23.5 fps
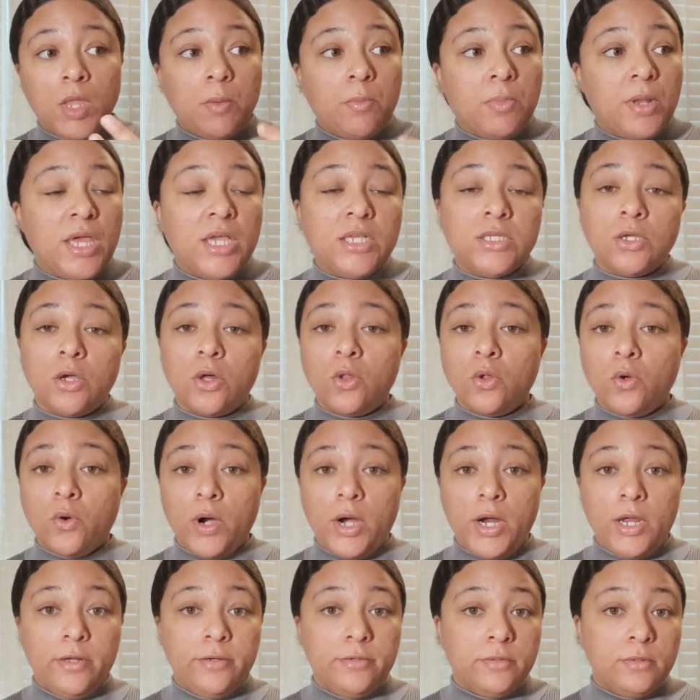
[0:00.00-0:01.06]
Blaze of
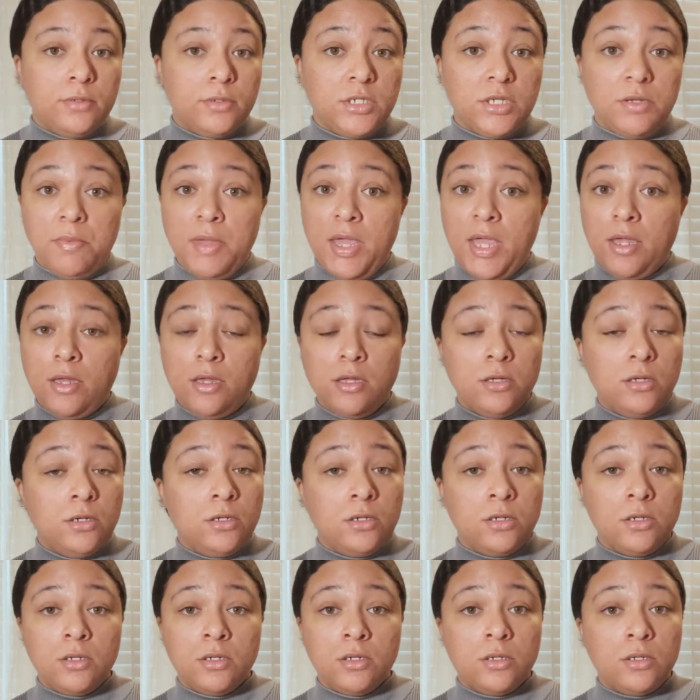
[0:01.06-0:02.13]
glory to me.
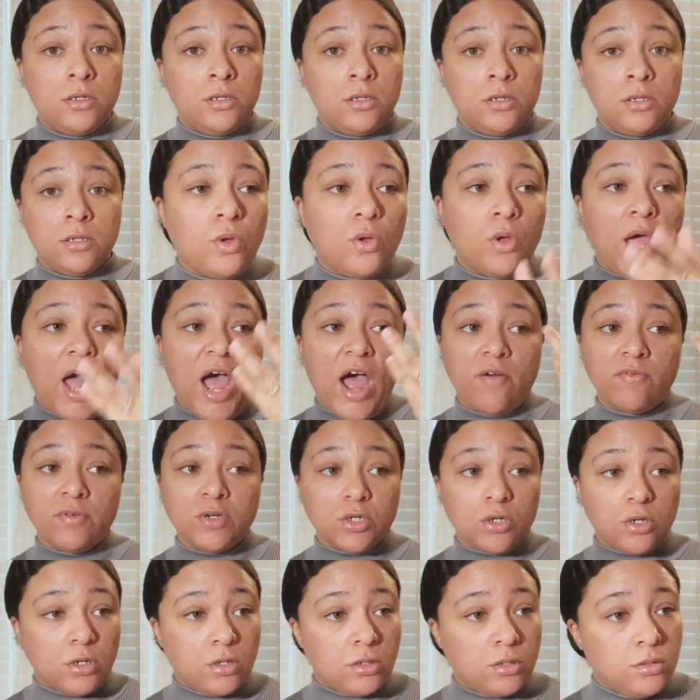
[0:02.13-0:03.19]

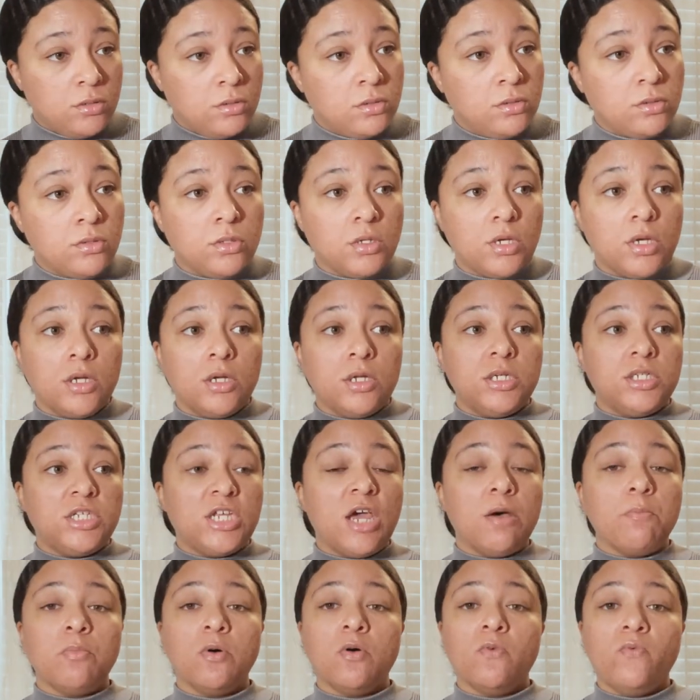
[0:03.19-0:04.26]
After the
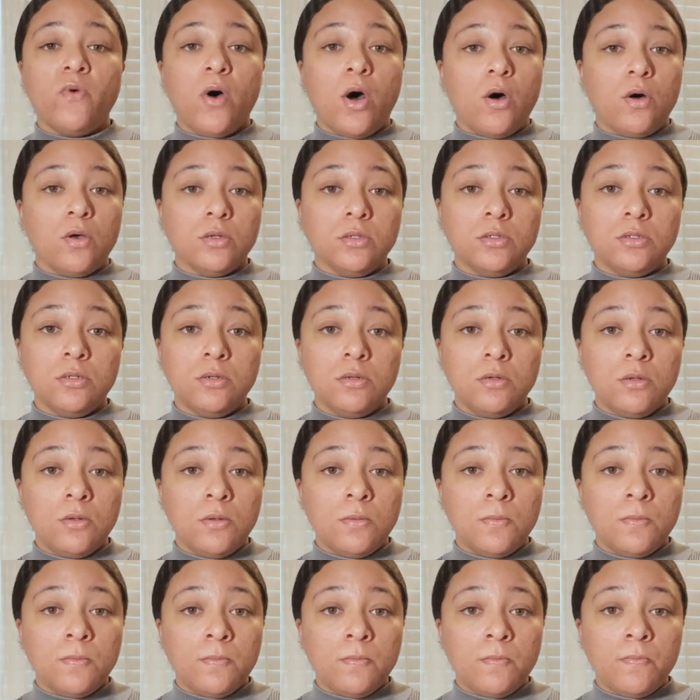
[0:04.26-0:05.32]
temple falls,
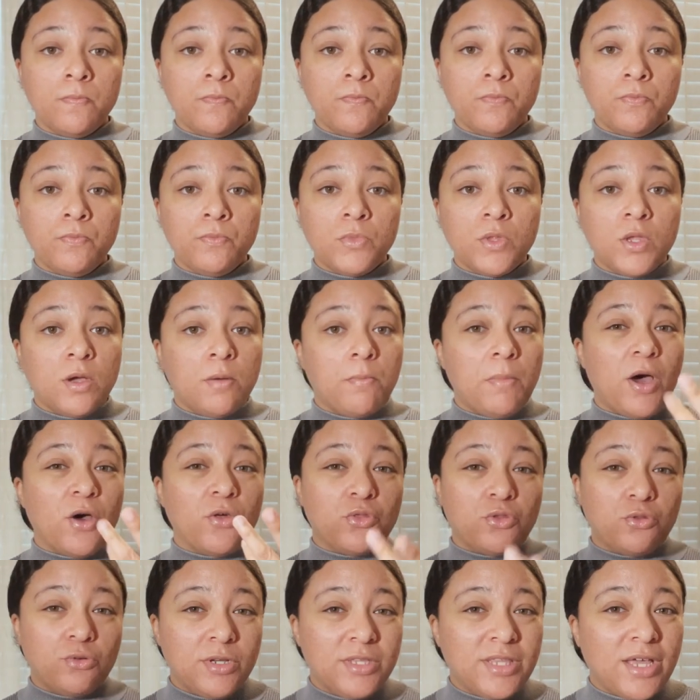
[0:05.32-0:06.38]
about
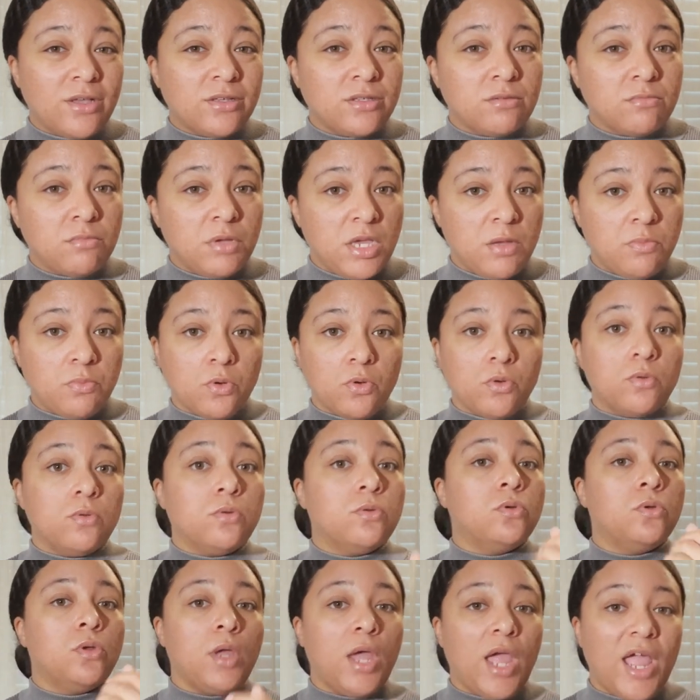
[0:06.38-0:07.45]
3,000 people
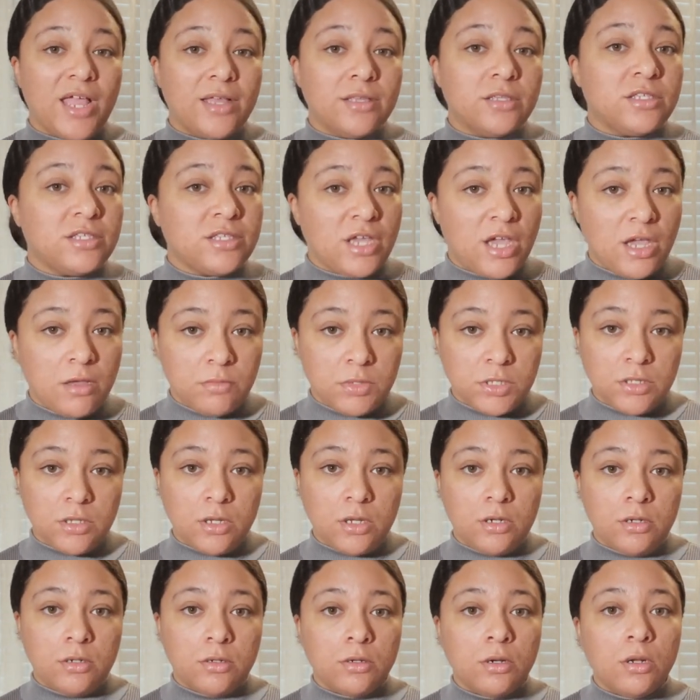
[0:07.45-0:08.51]
and
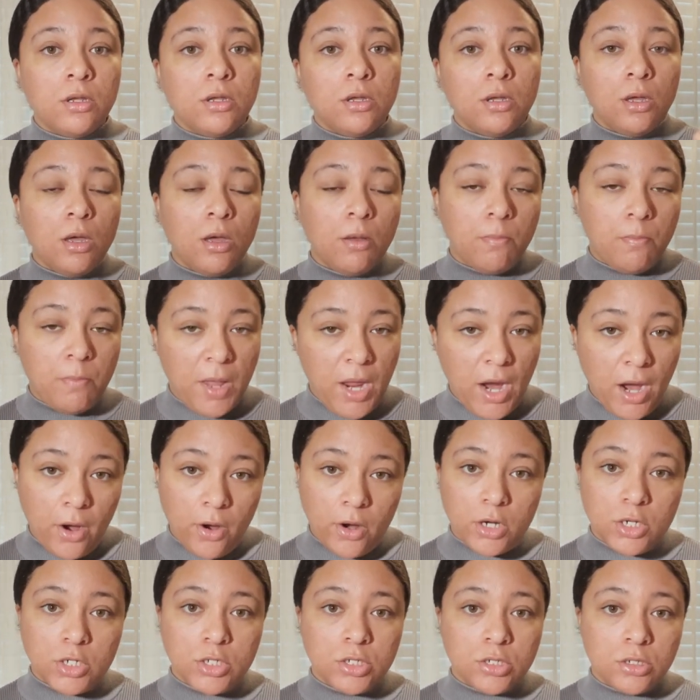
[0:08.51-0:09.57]
Samson
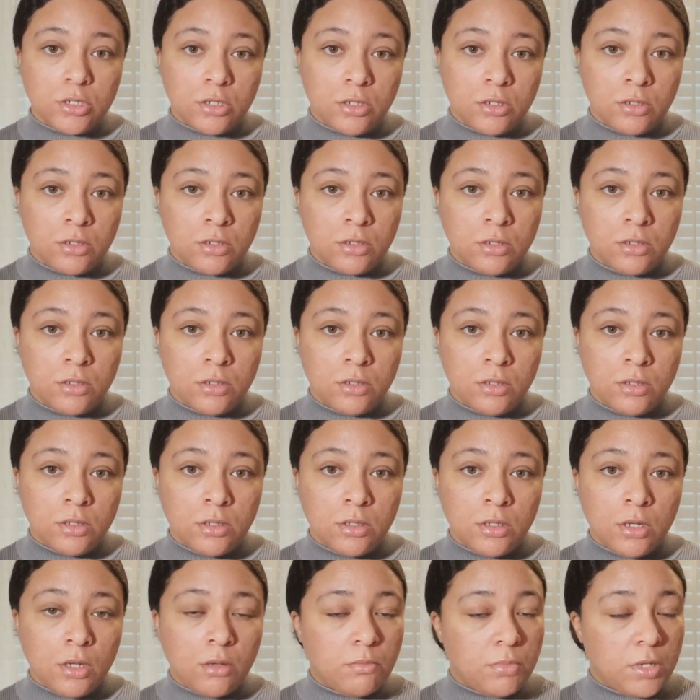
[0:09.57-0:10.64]
perish
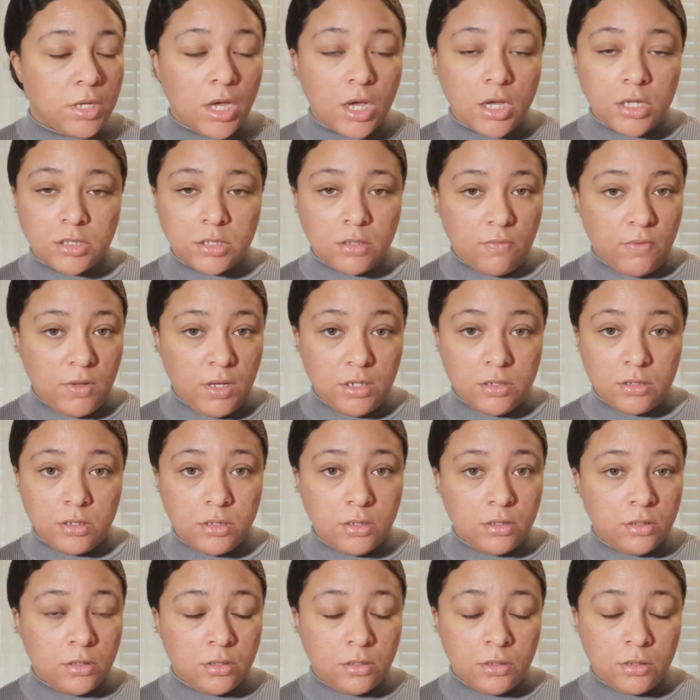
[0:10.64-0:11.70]
because of it.
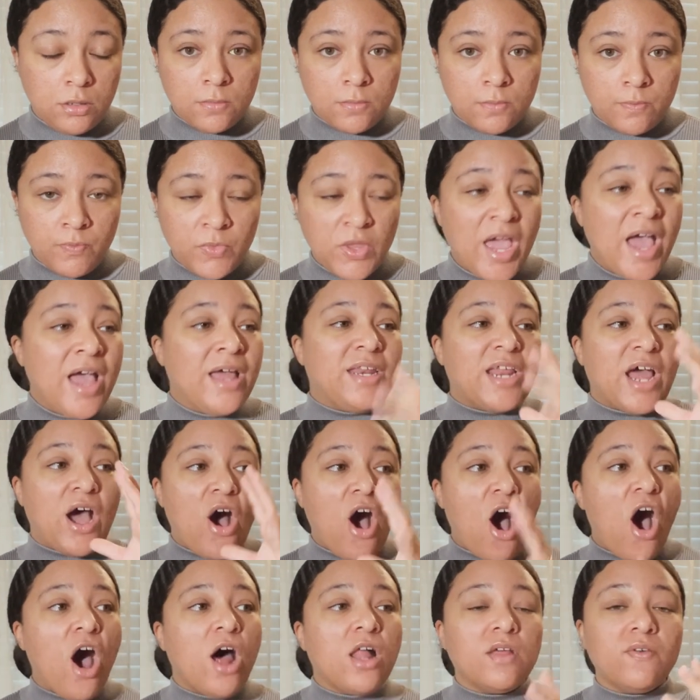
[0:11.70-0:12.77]
Now,
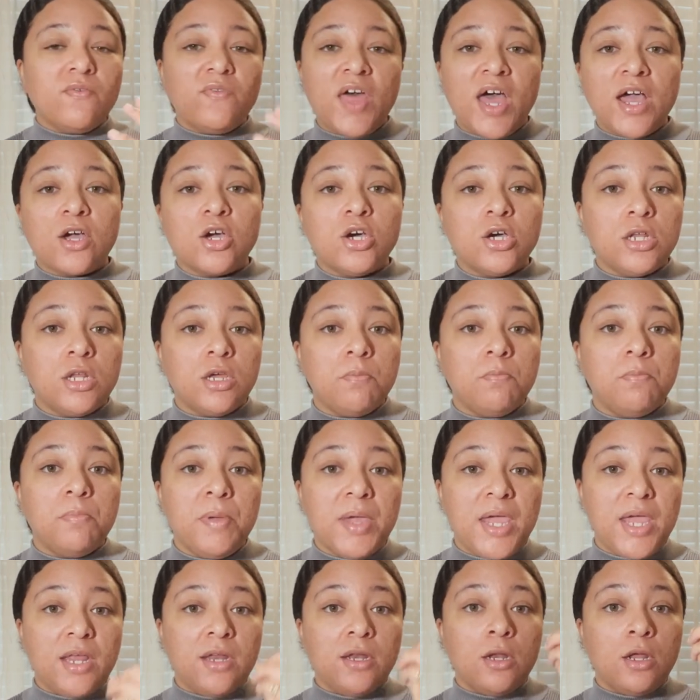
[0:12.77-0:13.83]
all of that could have
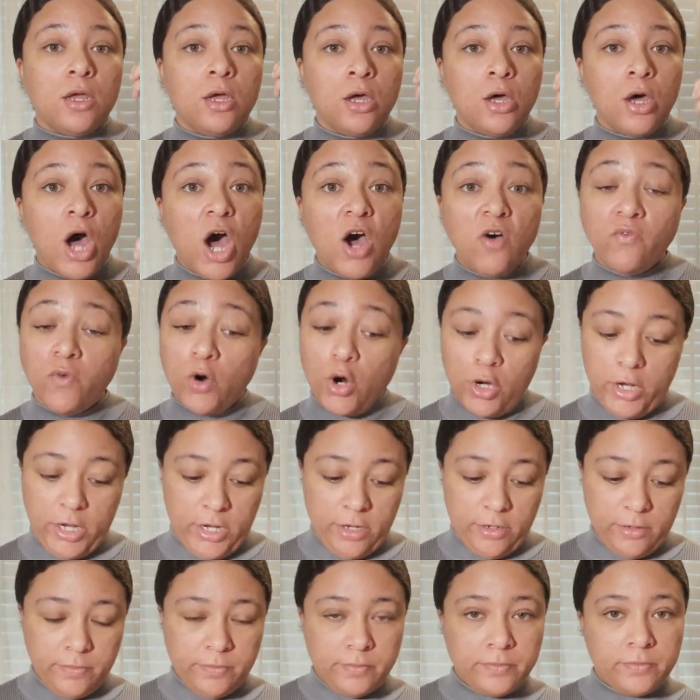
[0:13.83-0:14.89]
been averted.